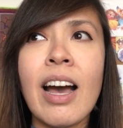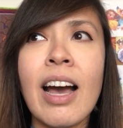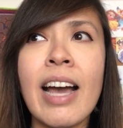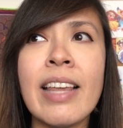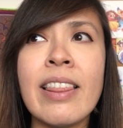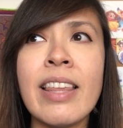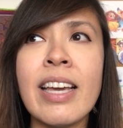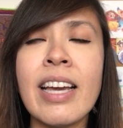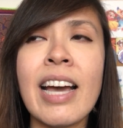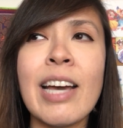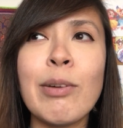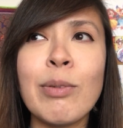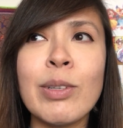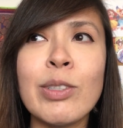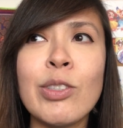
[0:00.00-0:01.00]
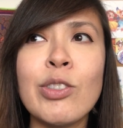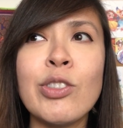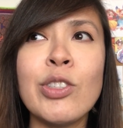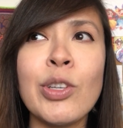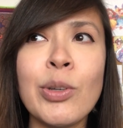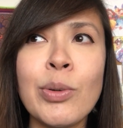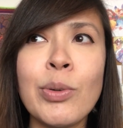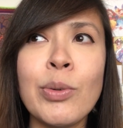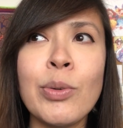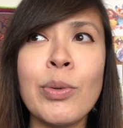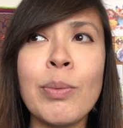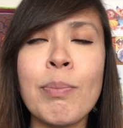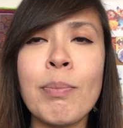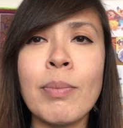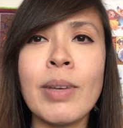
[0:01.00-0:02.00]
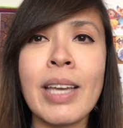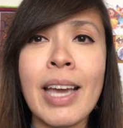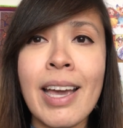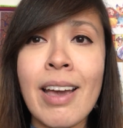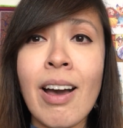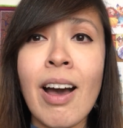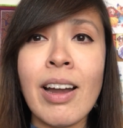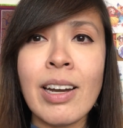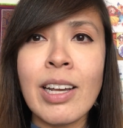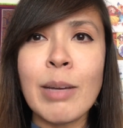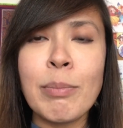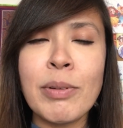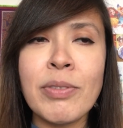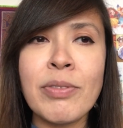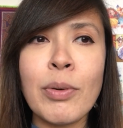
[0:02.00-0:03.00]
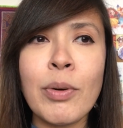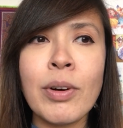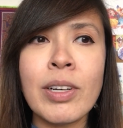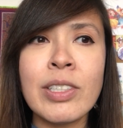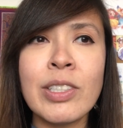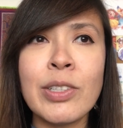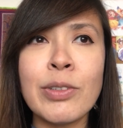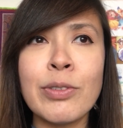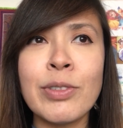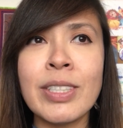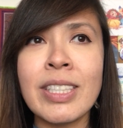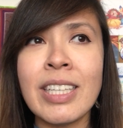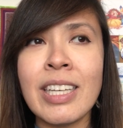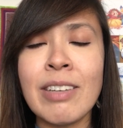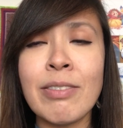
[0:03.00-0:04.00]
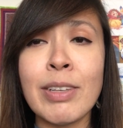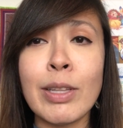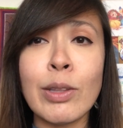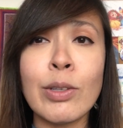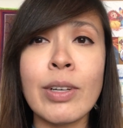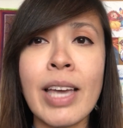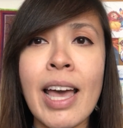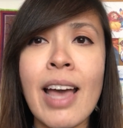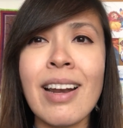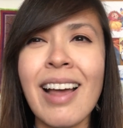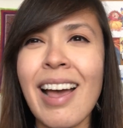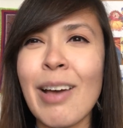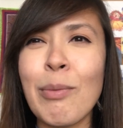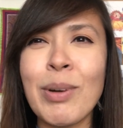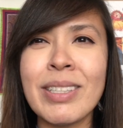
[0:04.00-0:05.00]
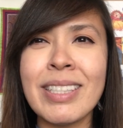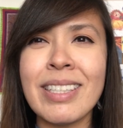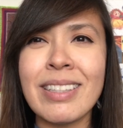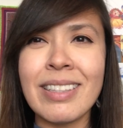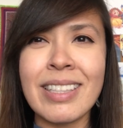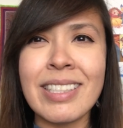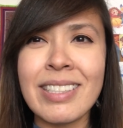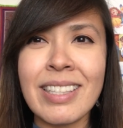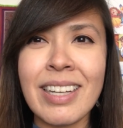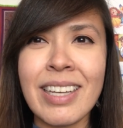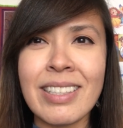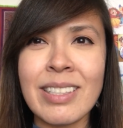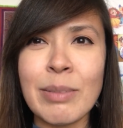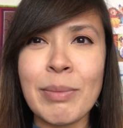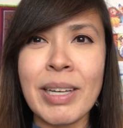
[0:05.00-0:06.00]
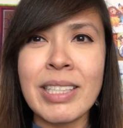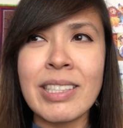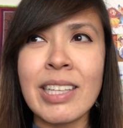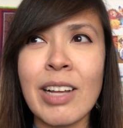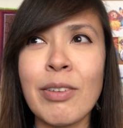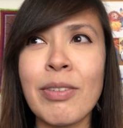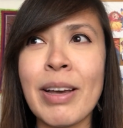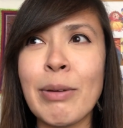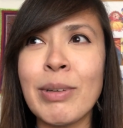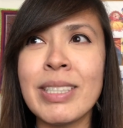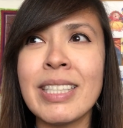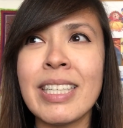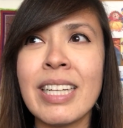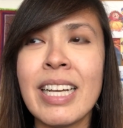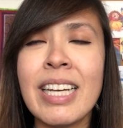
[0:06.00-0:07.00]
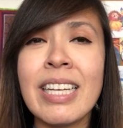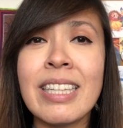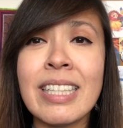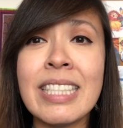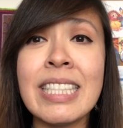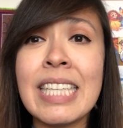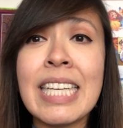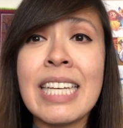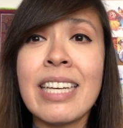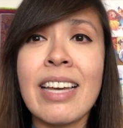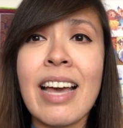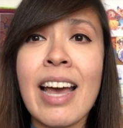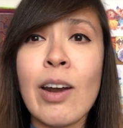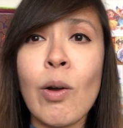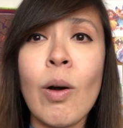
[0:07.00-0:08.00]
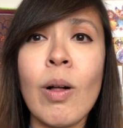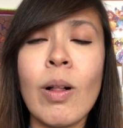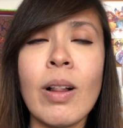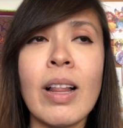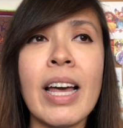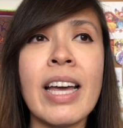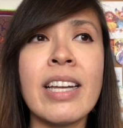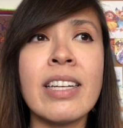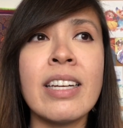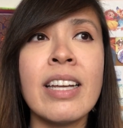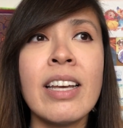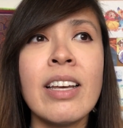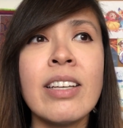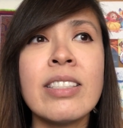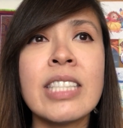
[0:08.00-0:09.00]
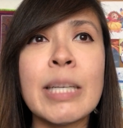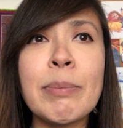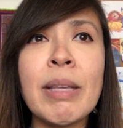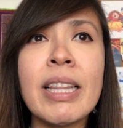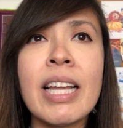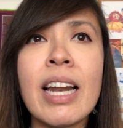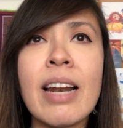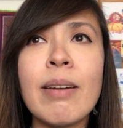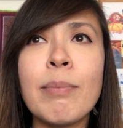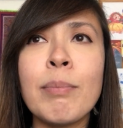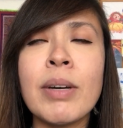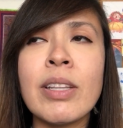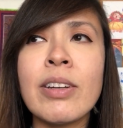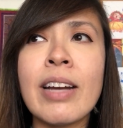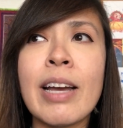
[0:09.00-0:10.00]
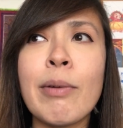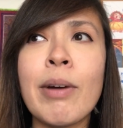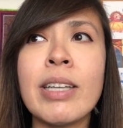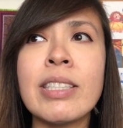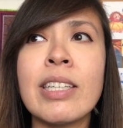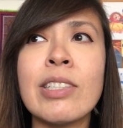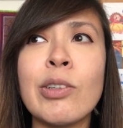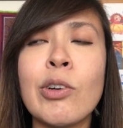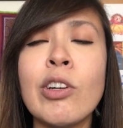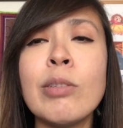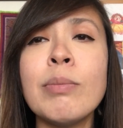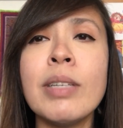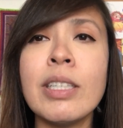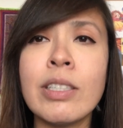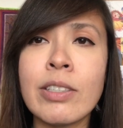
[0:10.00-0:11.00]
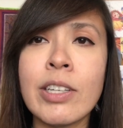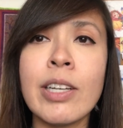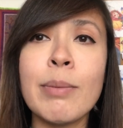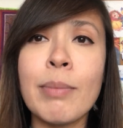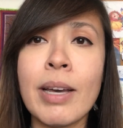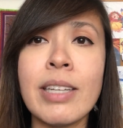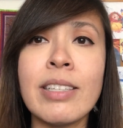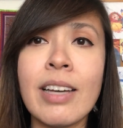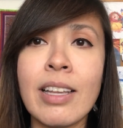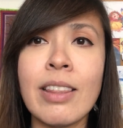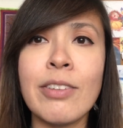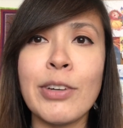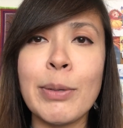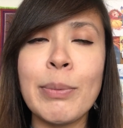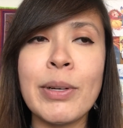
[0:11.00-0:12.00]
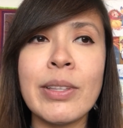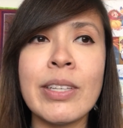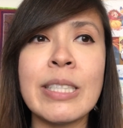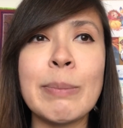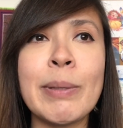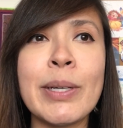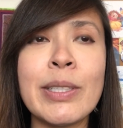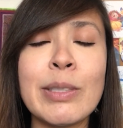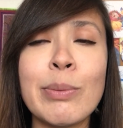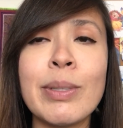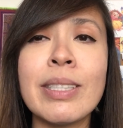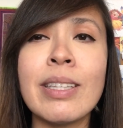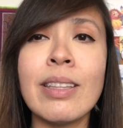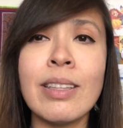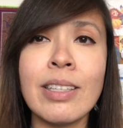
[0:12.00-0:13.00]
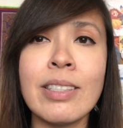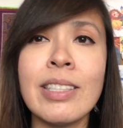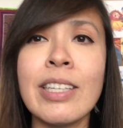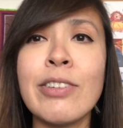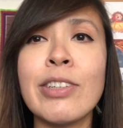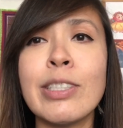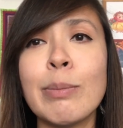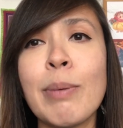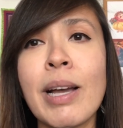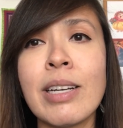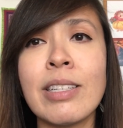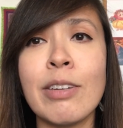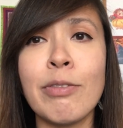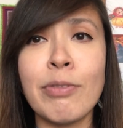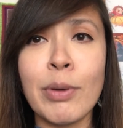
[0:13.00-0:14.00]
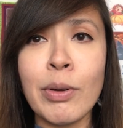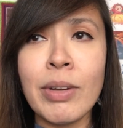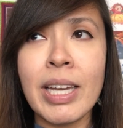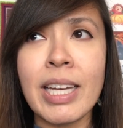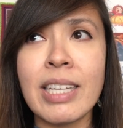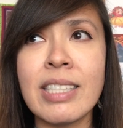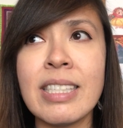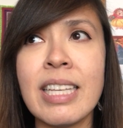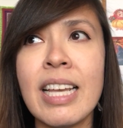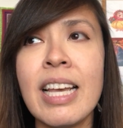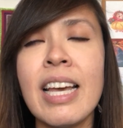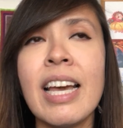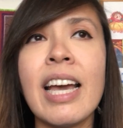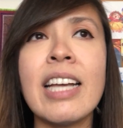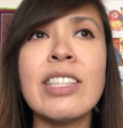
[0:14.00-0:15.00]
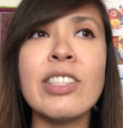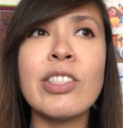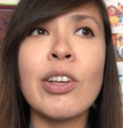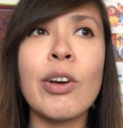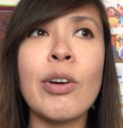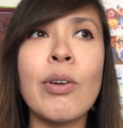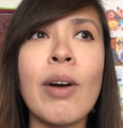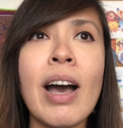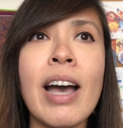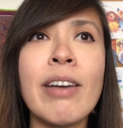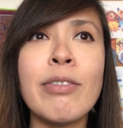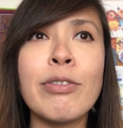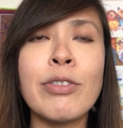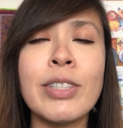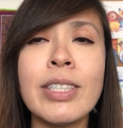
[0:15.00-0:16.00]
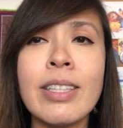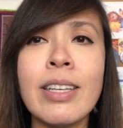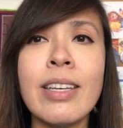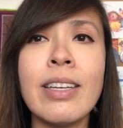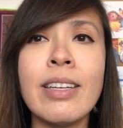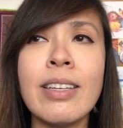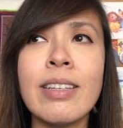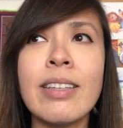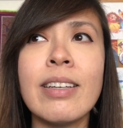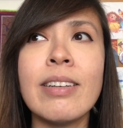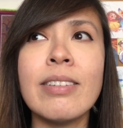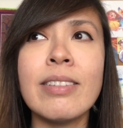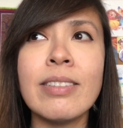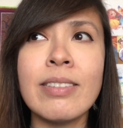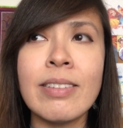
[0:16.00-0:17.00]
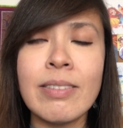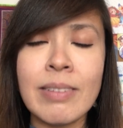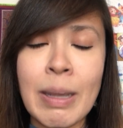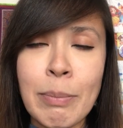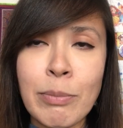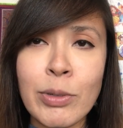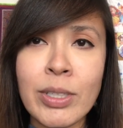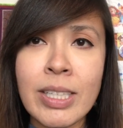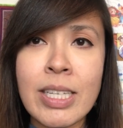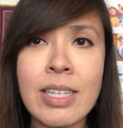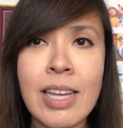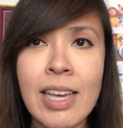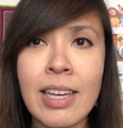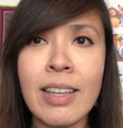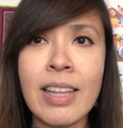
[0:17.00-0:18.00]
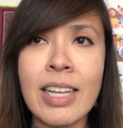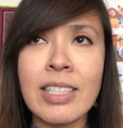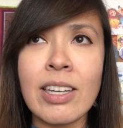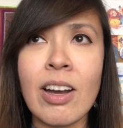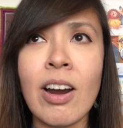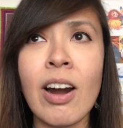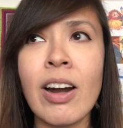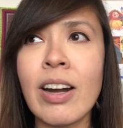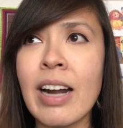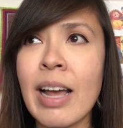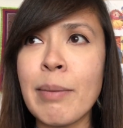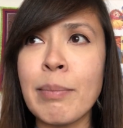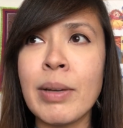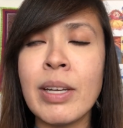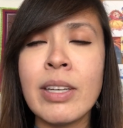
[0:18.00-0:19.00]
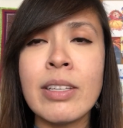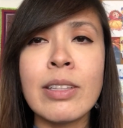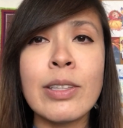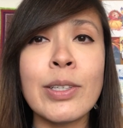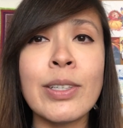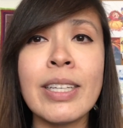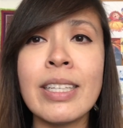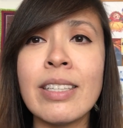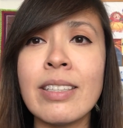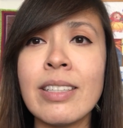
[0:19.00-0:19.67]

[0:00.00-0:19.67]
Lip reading: I think I was too chaotic before to really even look at. I wasn't listening to myself. I wasn't listening at all. And something that Mother Ayahuasca told me during my death and rebirth experience was listen, respect, and focus. And so I'm really taking that to heart. I'm learning to